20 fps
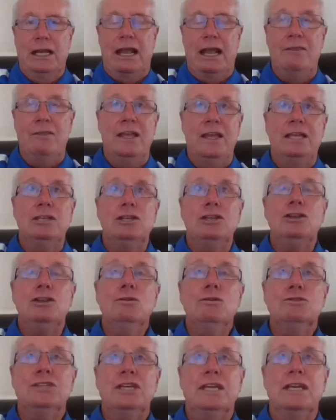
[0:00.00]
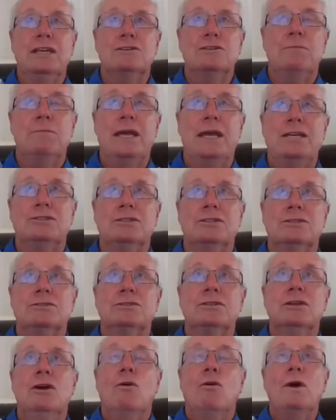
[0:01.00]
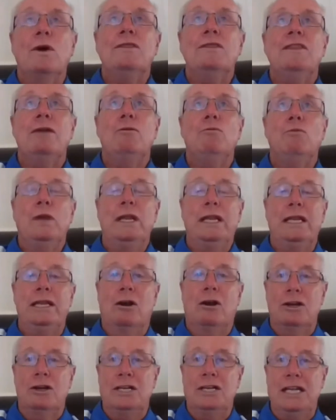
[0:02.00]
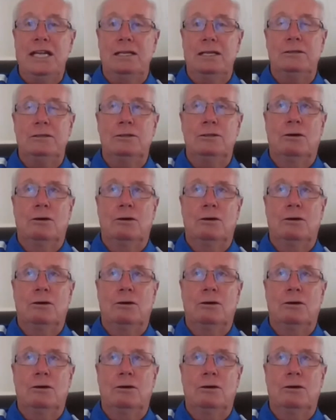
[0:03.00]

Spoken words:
and then using intubations when they really are needed.